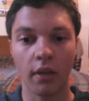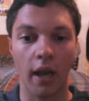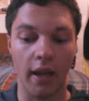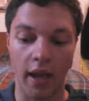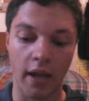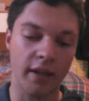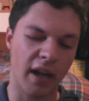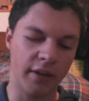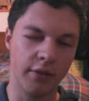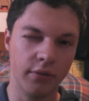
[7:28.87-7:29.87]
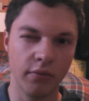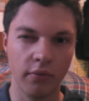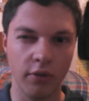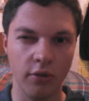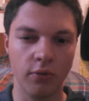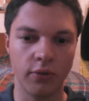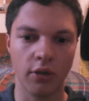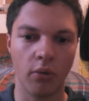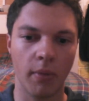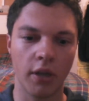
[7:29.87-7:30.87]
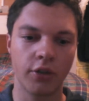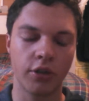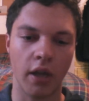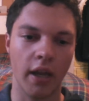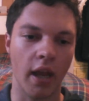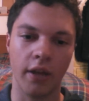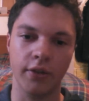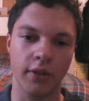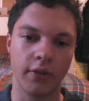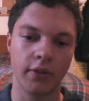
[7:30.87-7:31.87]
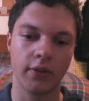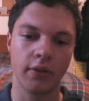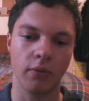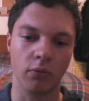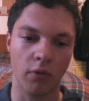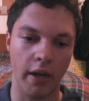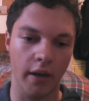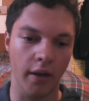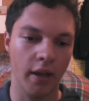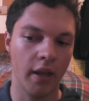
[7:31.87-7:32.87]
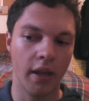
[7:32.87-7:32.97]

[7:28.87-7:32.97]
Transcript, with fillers: I, I, I didn't do so much. I, I just ran.